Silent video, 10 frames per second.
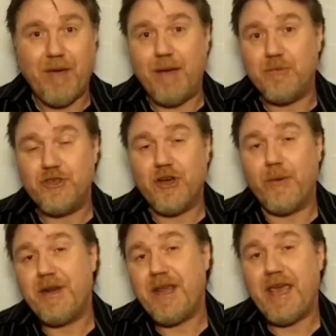I'm
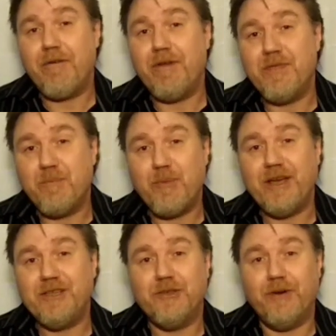showing here in the
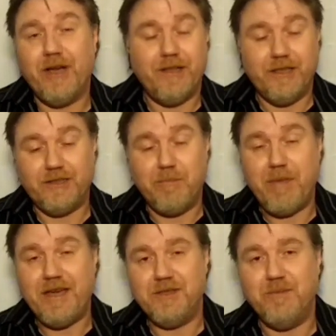picture here, this
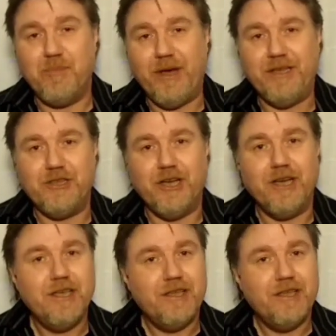amazing picture.